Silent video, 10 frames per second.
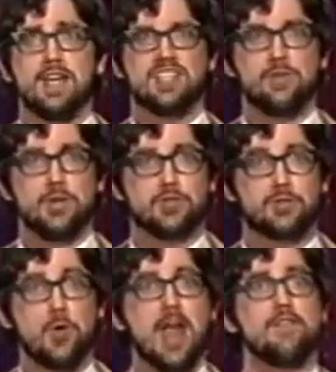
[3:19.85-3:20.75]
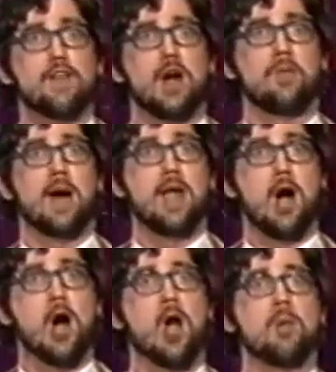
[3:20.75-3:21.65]
to engrave it on my
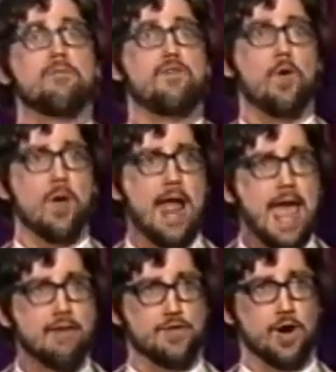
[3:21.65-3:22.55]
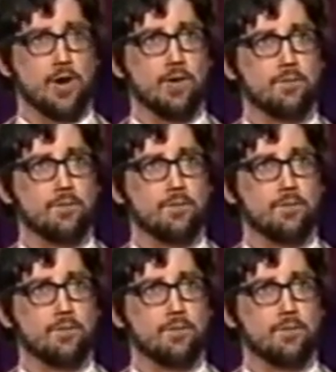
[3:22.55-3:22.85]
arm forever.